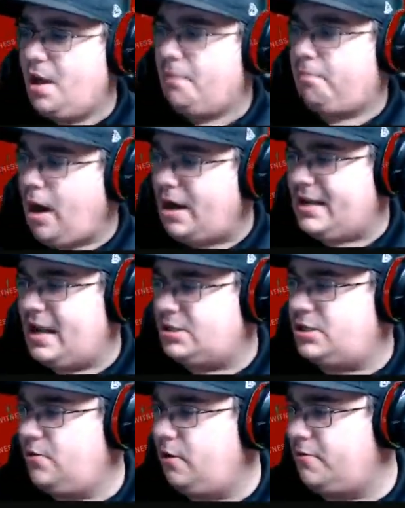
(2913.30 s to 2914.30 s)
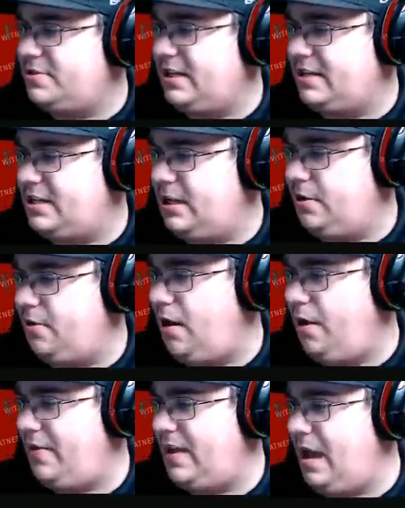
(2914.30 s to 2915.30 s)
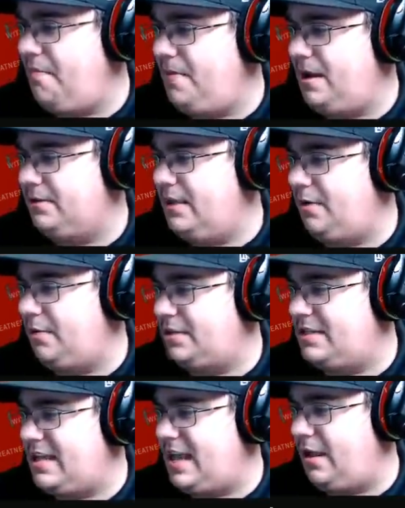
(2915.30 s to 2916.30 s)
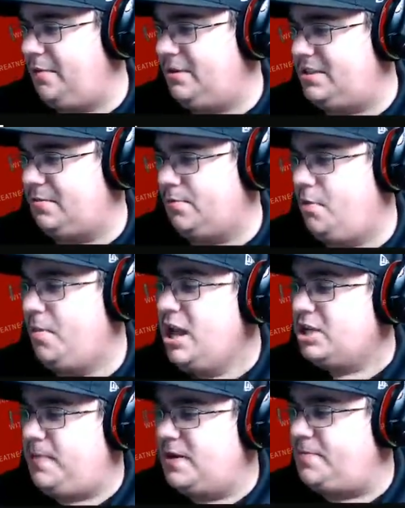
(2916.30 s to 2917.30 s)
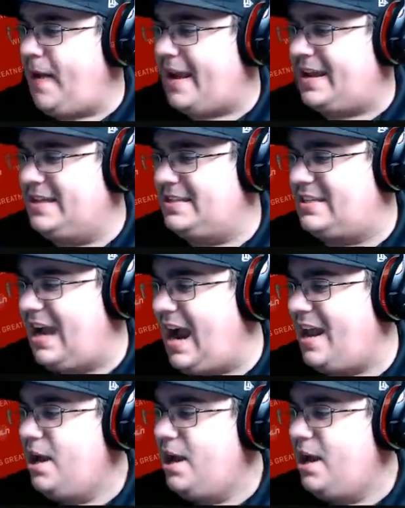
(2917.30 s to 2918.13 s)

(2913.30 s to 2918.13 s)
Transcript: Broadcast 260 here on the NBL Network. Zeke Elliott with some room. Spins back inside.